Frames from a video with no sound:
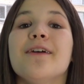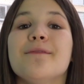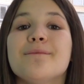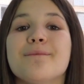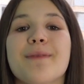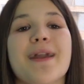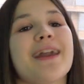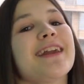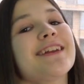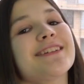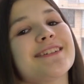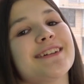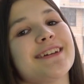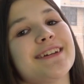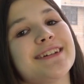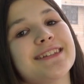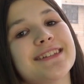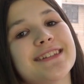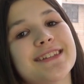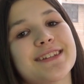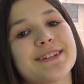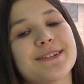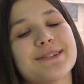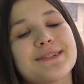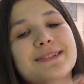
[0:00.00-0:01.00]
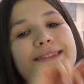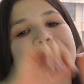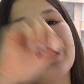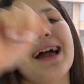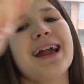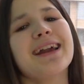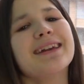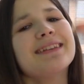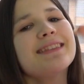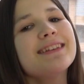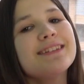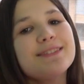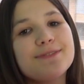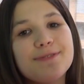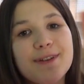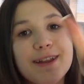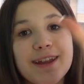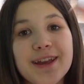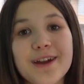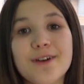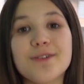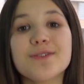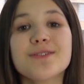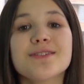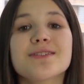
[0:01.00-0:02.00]
Make sure to like this
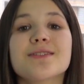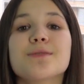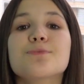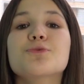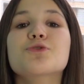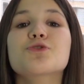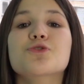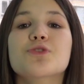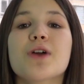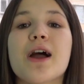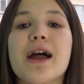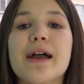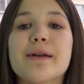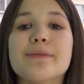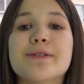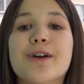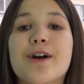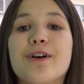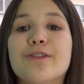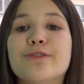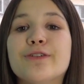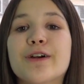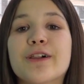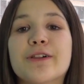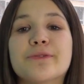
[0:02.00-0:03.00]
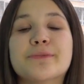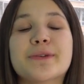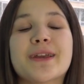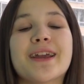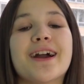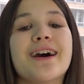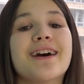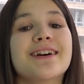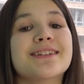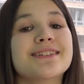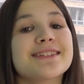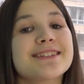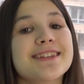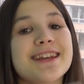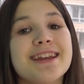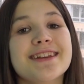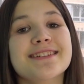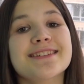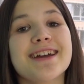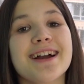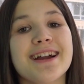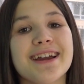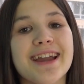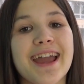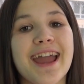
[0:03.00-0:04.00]
video, subscribe, go follow me on
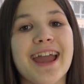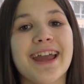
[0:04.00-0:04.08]
TikTok,